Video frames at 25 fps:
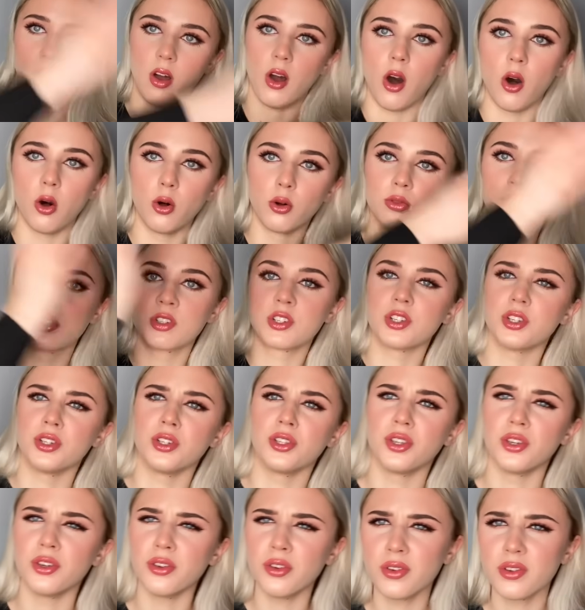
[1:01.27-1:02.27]
old to
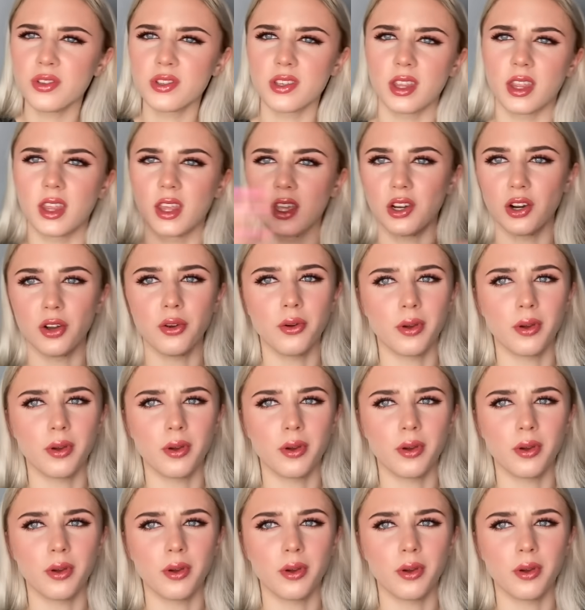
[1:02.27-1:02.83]
new so that they don't